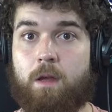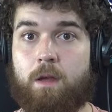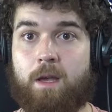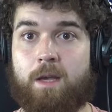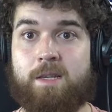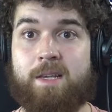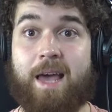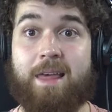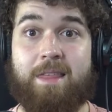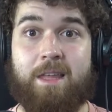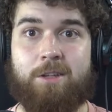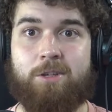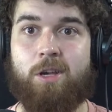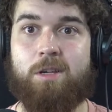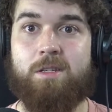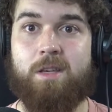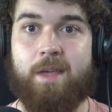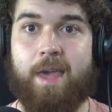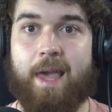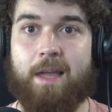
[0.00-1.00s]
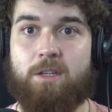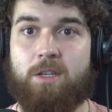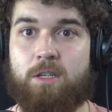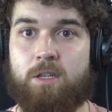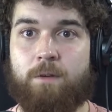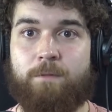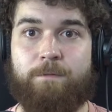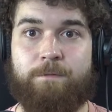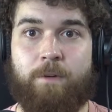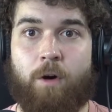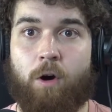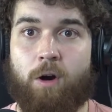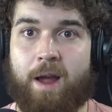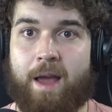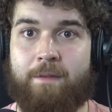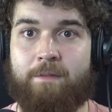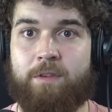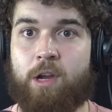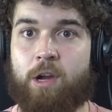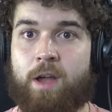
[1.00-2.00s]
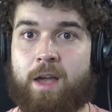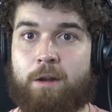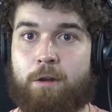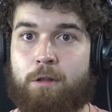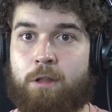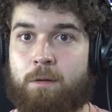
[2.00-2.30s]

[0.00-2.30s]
Because I think Justin Gaethje is a far heavier hitter